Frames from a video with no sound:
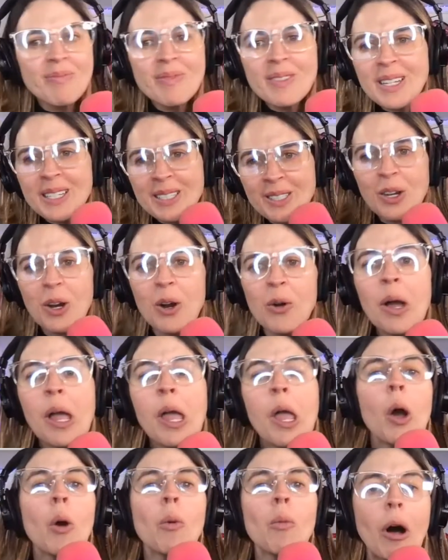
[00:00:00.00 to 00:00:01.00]
So,
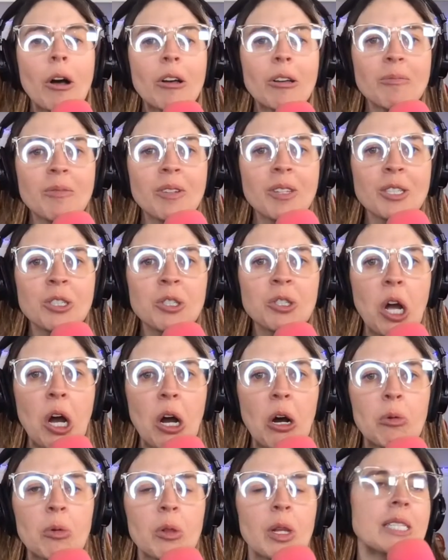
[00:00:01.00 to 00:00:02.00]
welcome to the
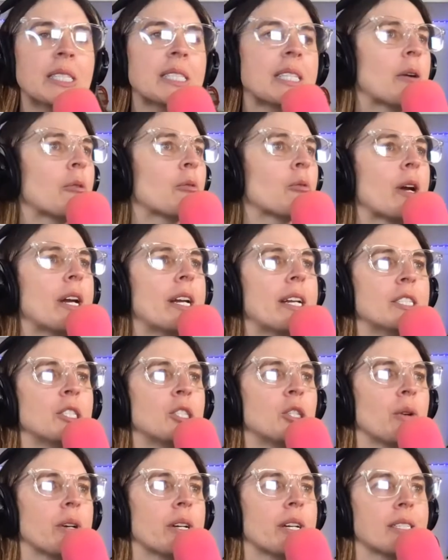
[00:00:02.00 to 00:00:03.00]
show. Let's get right
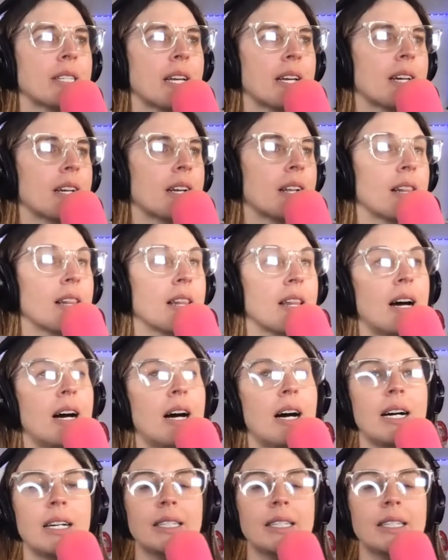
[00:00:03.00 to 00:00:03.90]
into it because I got a lot